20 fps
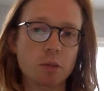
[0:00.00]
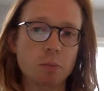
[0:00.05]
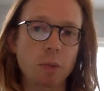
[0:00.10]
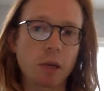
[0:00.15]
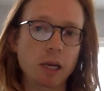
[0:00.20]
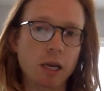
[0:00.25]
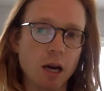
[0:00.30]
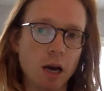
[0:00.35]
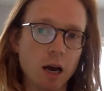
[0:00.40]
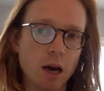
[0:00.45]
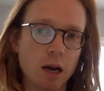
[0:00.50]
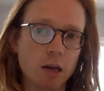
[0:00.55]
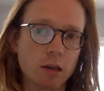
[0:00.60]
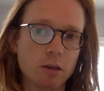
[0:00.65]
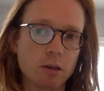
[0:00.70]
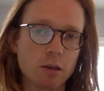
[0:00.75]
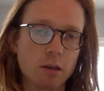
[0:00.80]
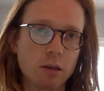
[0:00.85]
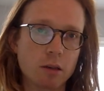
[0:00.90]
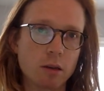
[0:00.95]

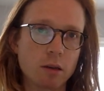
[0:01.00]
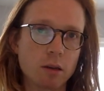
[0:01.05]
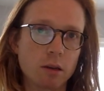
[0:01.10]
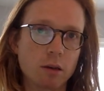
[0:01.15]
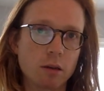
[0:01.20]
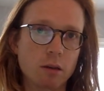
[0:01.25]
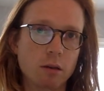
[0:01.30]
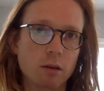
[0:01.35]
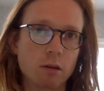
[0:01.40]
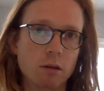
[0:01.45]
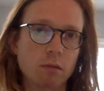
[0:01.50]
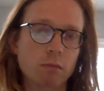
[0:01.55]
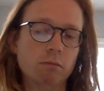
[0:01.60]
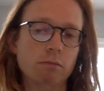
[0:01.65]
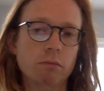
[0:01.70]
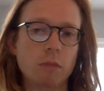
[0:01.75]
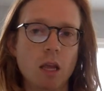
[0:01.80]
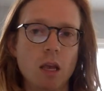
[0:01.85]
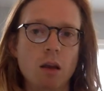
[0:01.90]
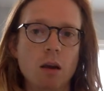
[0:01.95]
because
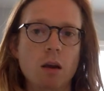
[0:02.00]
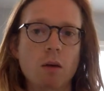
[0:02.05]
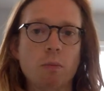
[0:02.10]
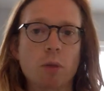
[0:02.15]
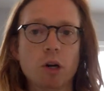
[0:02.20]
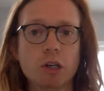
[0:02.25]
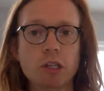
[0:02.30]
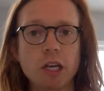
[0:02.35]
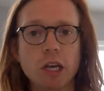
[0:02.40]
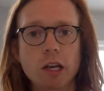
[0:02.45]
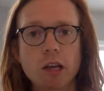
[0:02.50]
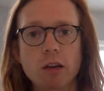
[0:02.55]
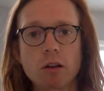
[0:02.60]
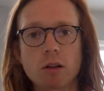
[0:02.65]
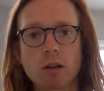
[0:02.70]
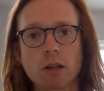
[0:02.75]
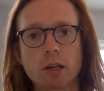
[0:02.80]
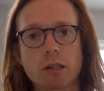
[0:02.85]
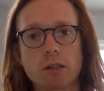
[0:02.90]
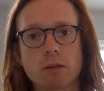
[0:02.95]

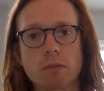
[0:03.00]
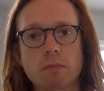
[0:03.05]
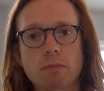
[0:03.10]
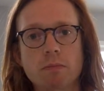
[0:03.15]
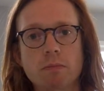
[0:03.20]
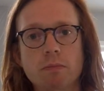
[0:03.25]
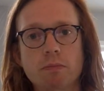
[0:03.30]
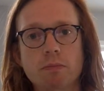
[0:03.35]
particularism,